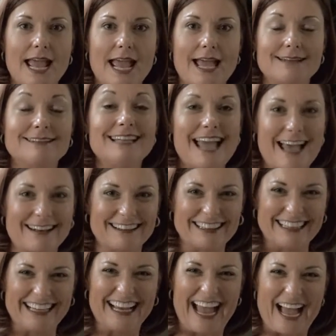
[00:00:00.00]
and
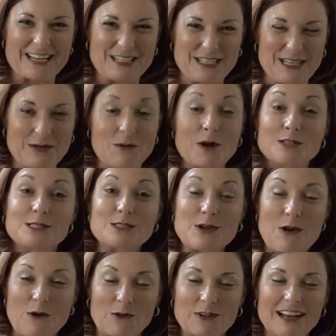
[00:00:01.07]
Natalie, as she was
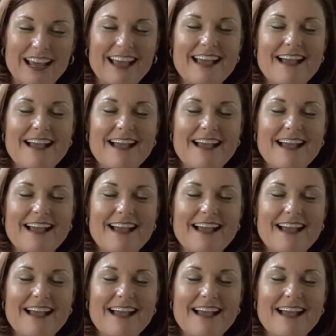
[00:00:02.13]
known,